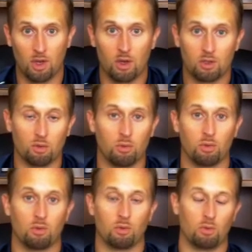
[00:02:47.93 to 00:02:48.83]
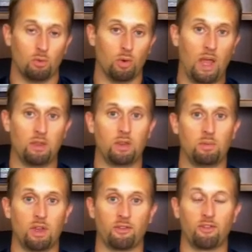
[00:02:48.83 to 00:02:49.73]
So rather than
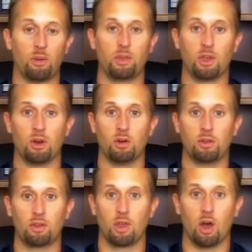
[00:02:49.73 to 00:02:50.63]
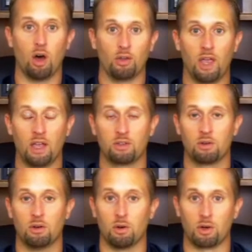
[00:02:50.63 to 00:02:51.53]
being from the earth, all
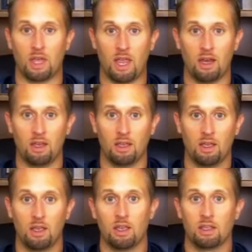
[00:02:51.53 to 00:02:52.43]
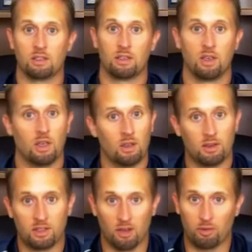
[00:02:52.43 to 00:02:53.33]
natural, organic, it's
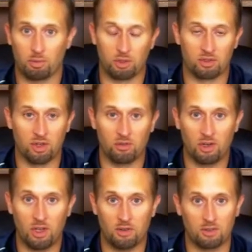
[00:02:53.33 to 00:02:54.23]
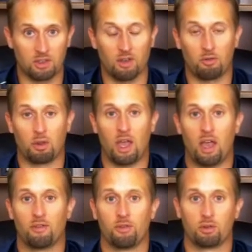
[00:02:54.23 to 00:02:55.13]
stuff with preservatives, the stuff with high
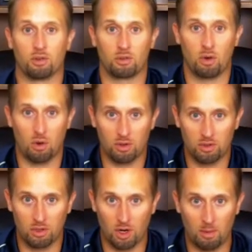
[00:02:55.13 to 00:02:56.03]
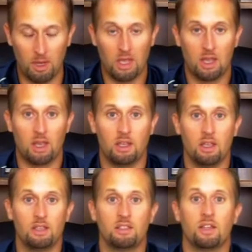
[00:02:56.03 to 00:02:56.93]
fructose corn syrup. It,
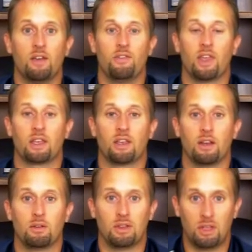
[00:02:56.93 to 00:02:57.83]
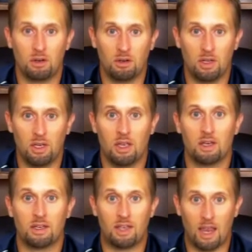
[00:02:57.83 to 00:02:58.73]
it's stuff that can literally
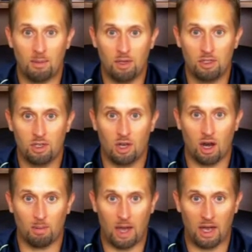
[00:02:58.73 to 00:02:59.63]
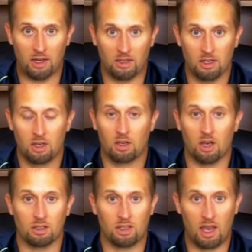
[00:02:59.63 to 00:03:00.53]
damage our bodies,
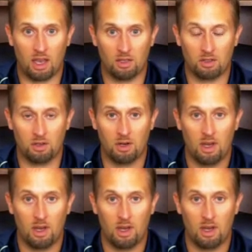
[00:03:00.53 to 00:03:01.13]
cause cancer,